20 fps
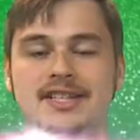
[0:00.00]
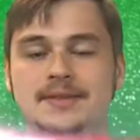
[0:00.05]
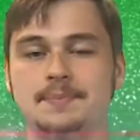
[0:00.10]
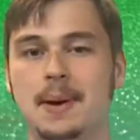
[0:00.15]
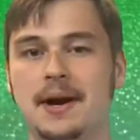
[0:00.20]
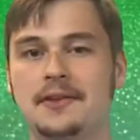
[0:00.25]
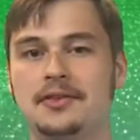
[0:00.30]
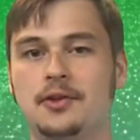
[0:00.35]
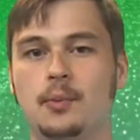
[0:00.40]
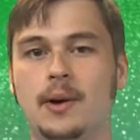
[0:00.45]

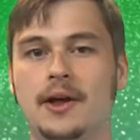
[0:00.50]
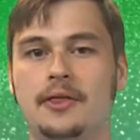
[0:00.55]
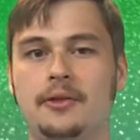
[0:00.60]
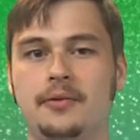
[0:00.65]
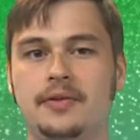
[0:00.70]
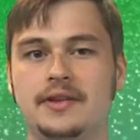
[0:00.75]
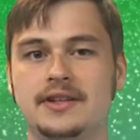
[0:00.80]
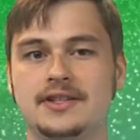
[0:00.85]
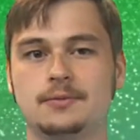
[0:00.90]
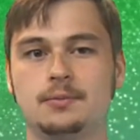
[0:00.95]
Despite the
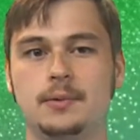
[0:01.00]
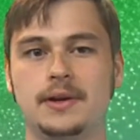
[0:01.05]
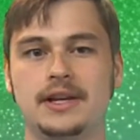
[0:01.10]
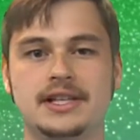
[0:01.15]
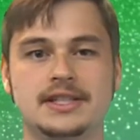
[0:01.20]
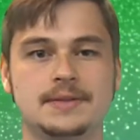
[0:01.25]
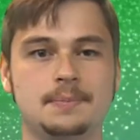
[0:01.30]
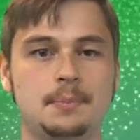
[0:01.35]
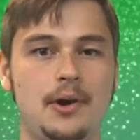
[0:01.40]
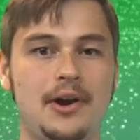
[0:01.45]
weather this
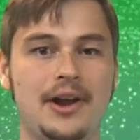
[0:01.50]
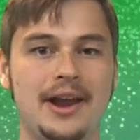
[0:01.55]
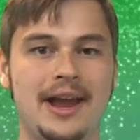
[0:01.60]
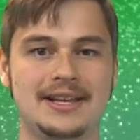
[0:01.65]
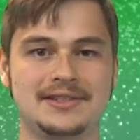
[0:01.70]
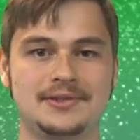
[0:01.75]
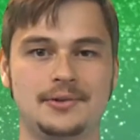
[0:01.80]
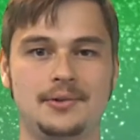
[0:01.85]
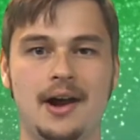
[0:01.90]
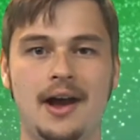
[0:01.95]
week, spring
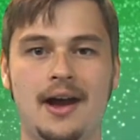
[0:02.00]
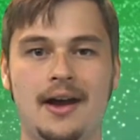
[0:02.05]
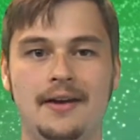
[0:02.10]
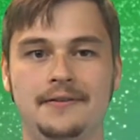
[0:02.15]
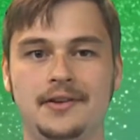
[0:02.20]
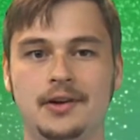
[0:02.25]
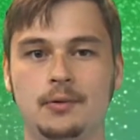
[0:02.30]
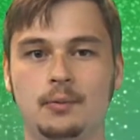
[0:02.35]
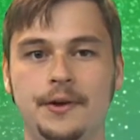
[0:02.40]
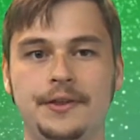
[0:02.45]
has
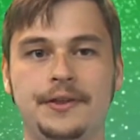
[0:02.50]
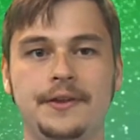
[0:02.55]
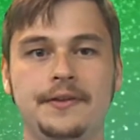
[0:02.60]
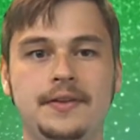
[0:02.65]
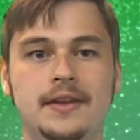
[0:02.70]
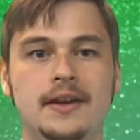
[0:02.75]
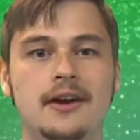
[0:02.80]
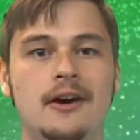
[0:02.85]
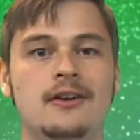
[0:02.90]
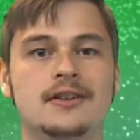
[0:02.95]
arrived, and with
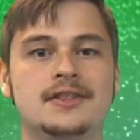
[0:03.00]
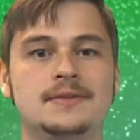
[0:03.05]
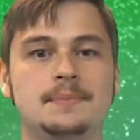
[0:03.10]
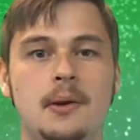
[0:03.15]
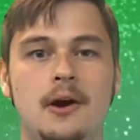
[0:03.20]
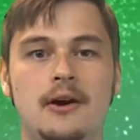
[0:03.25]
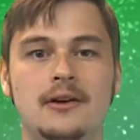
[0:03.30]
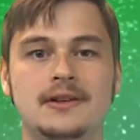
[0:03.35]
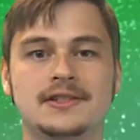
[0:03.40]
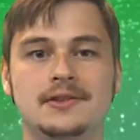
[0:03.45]
it, the Arts,
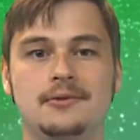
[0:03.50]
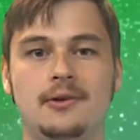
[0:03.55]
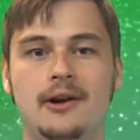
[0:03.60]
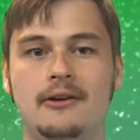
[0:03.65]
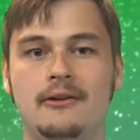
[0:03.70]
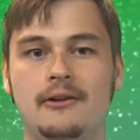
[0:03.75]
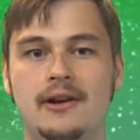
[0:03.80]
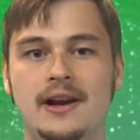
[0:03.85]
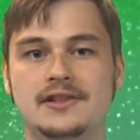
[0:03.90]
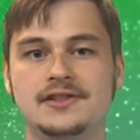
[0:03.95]
Parks, and
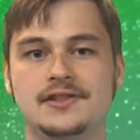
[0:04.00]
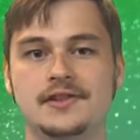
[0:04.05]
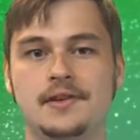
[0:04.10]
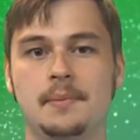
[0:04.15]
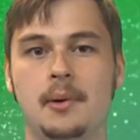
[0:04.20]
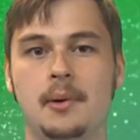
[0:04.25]
Recreation